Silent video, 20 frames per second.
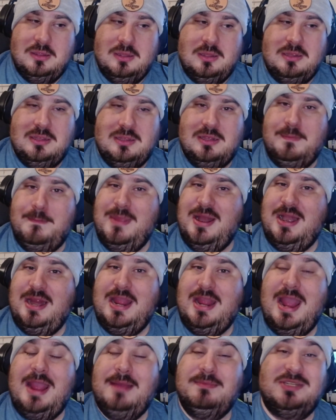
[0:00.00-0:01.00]
The
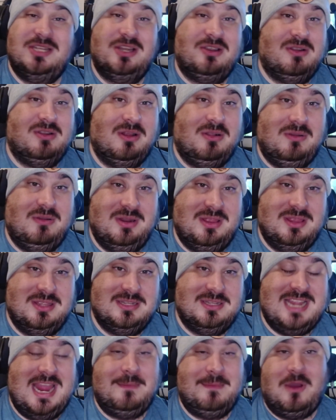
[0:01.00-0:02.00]
mini-games that are included in
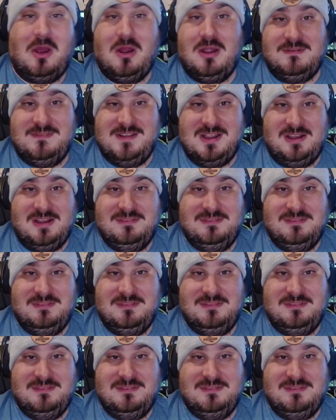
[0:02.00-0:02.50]
this game are very